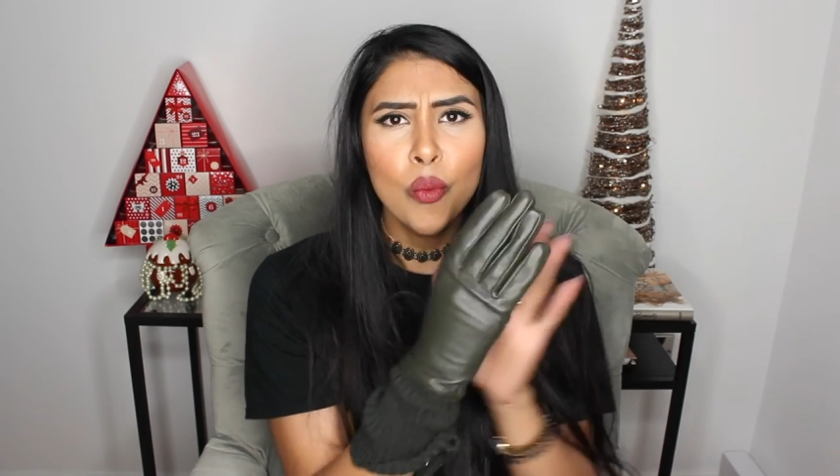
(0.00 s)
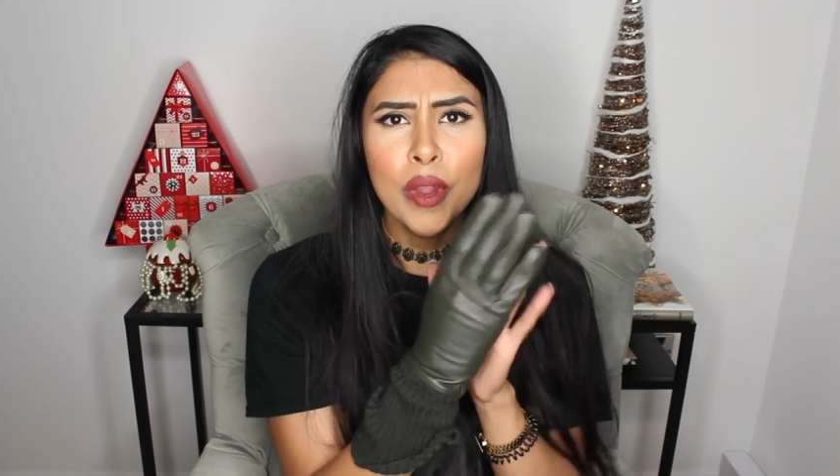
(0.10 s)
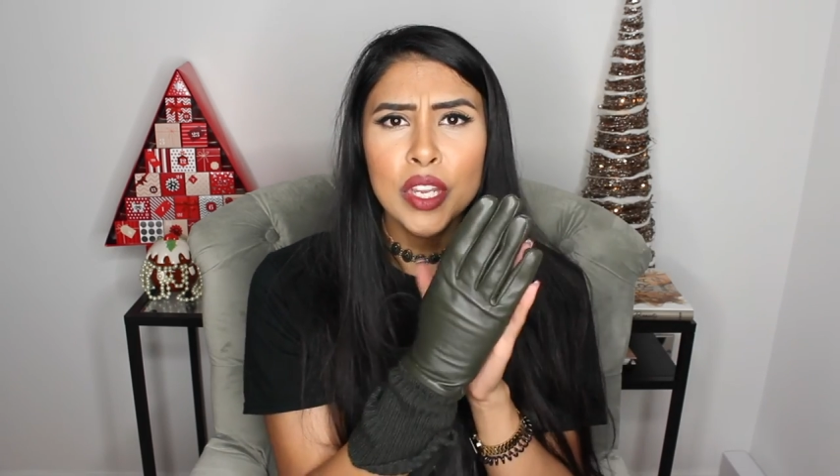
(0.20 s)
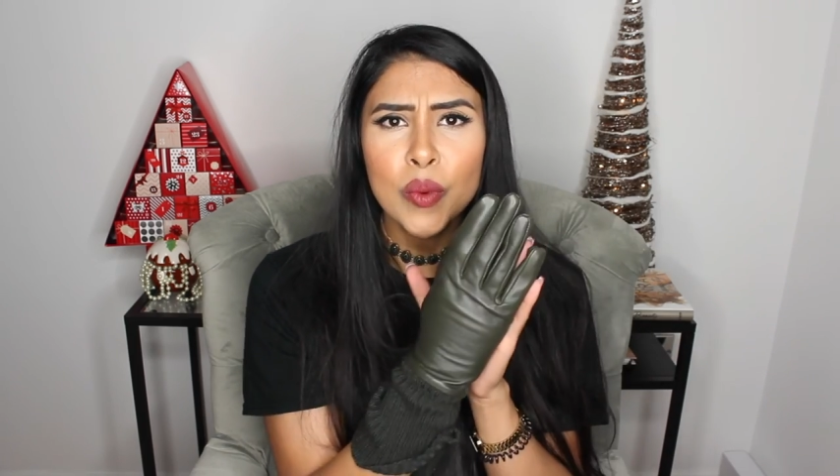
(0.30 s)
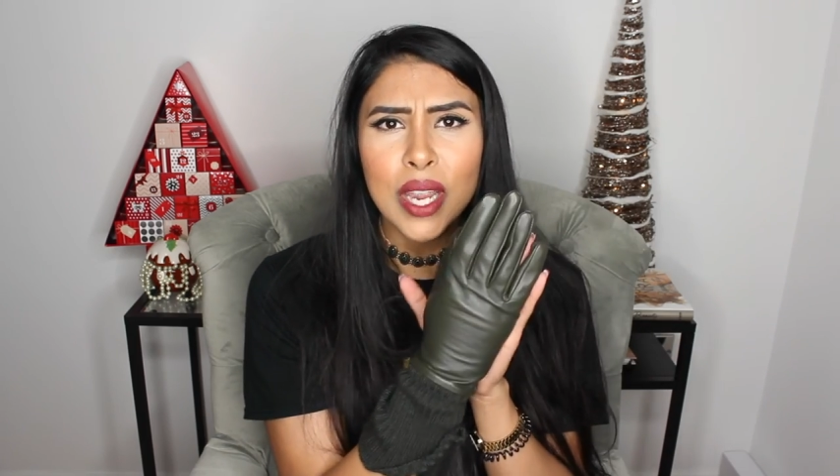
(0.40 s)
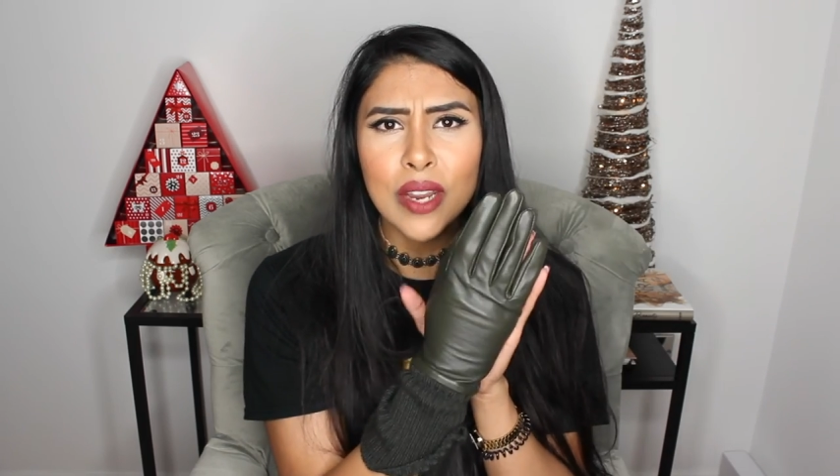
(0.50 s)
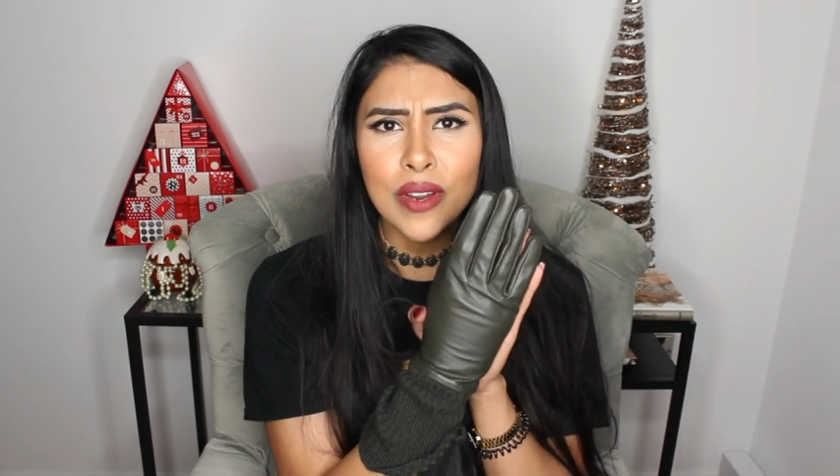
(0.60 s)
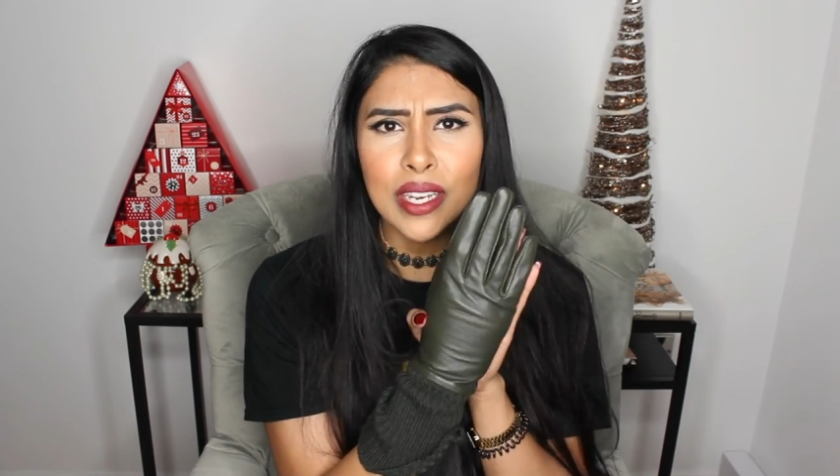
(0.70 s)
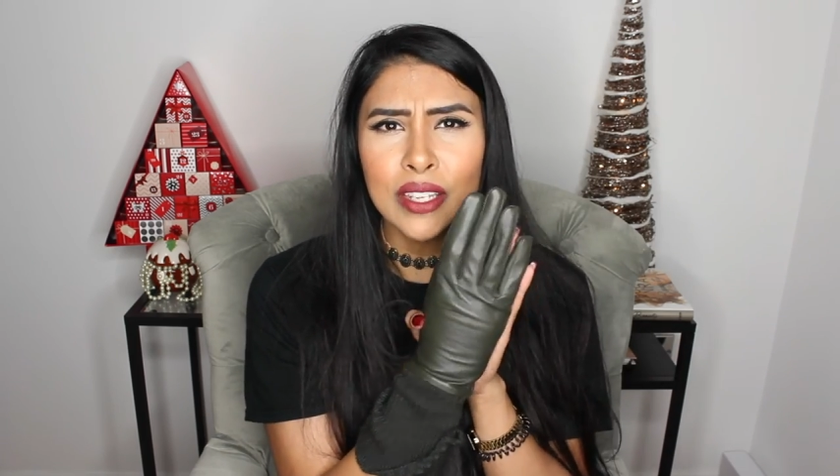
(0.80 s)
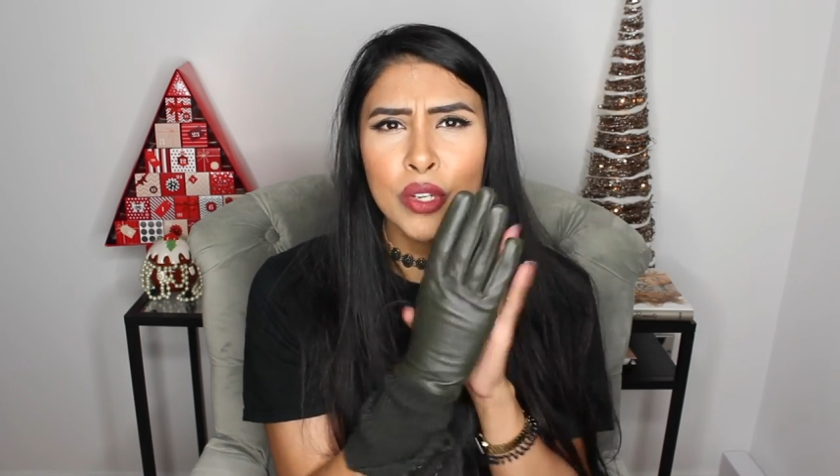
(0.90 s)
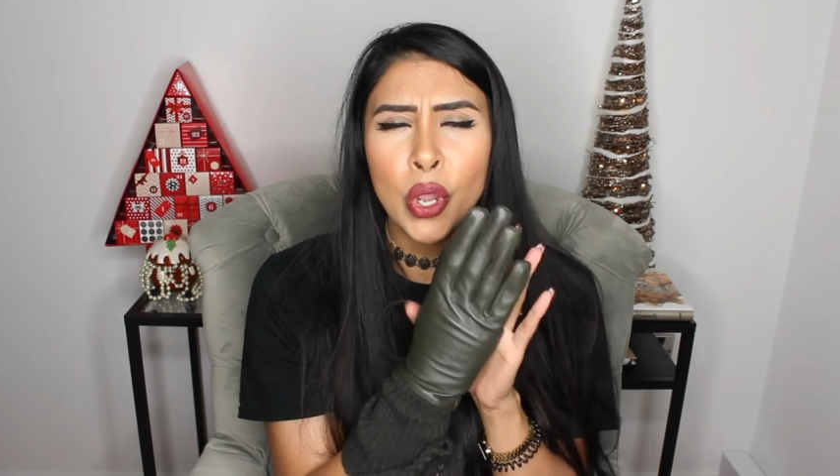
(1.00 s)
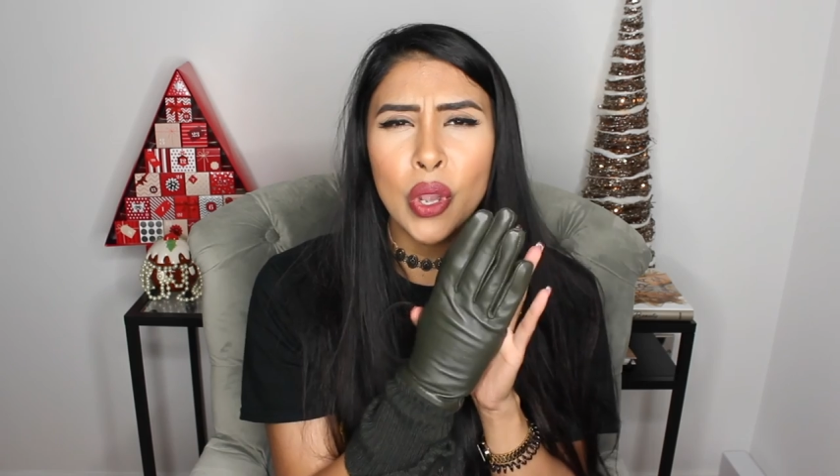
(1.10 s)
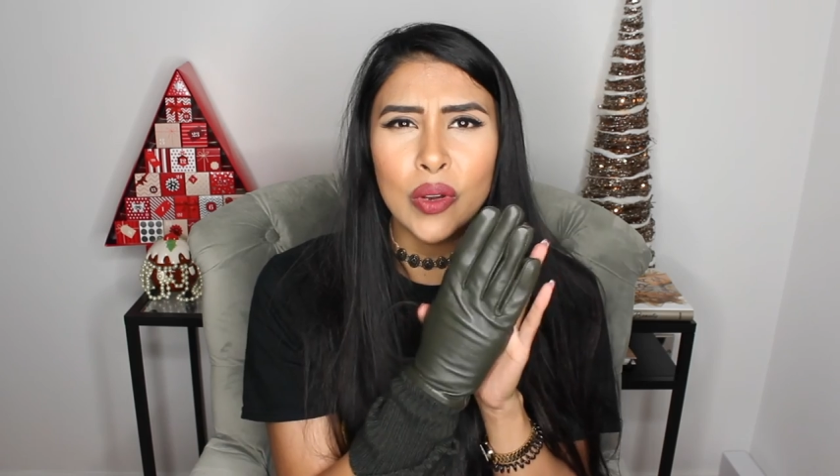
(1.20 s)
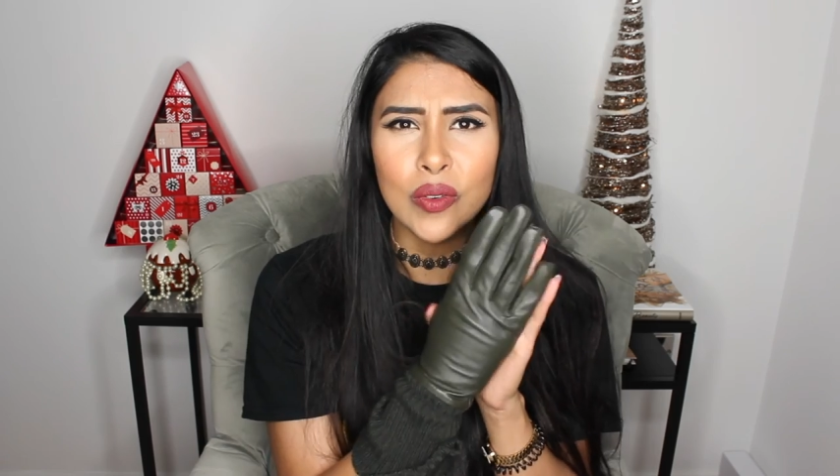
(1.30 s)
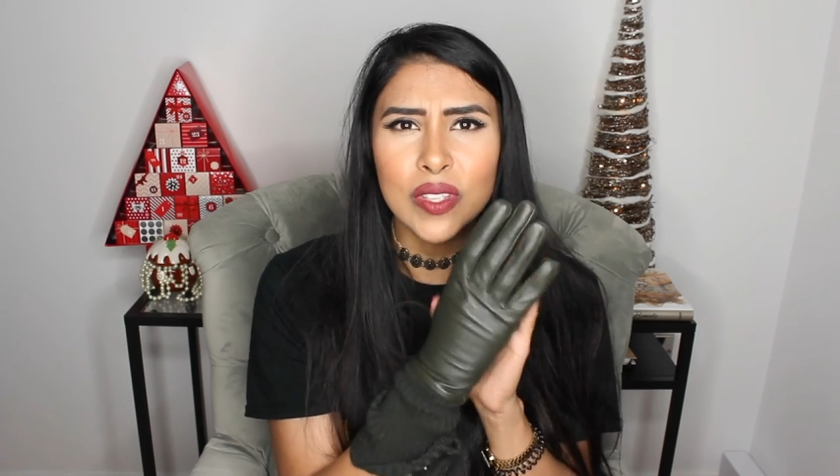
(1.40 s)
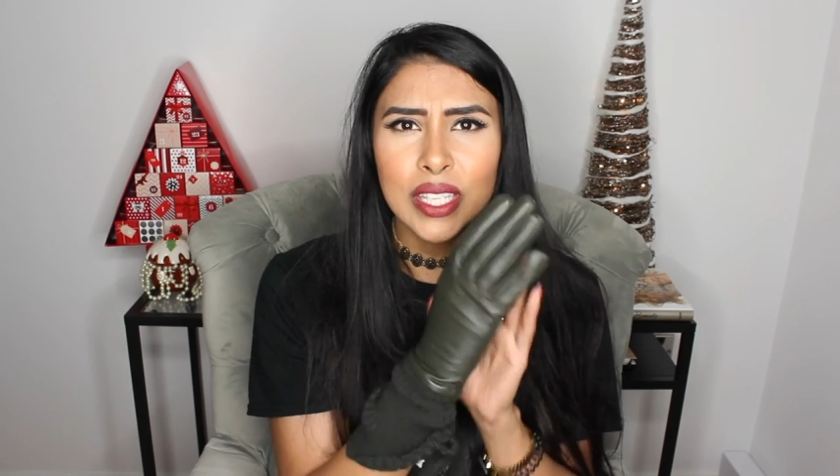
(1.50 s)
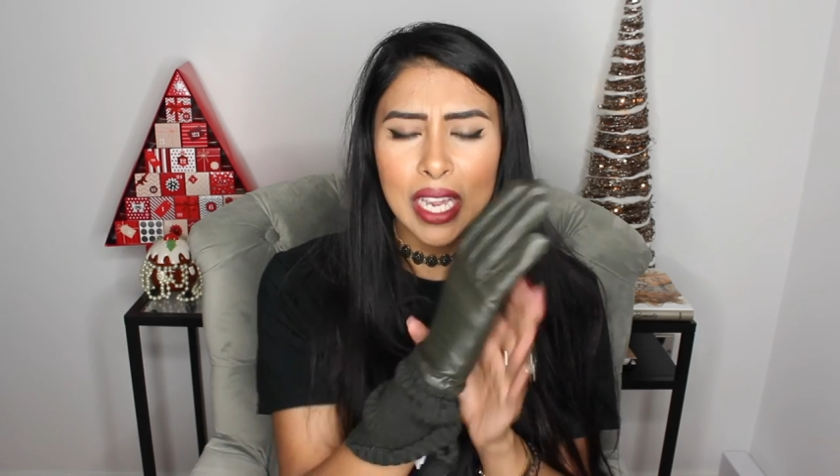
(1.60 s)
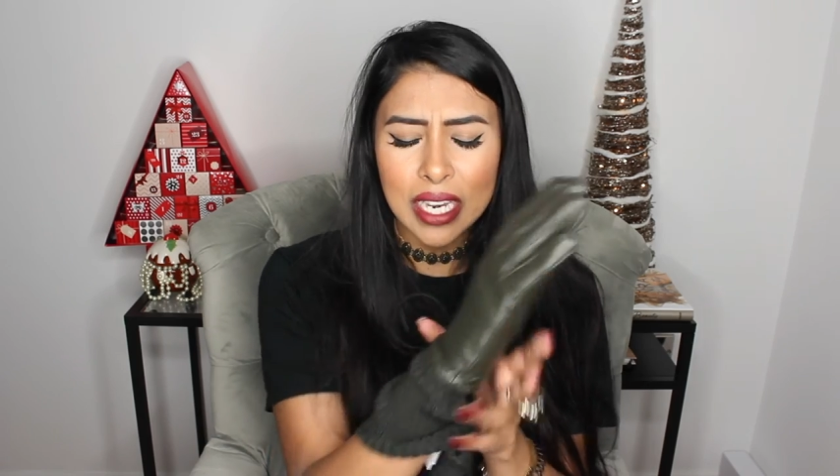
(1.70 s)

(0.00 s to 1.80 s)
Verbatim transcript: when you're wearing coats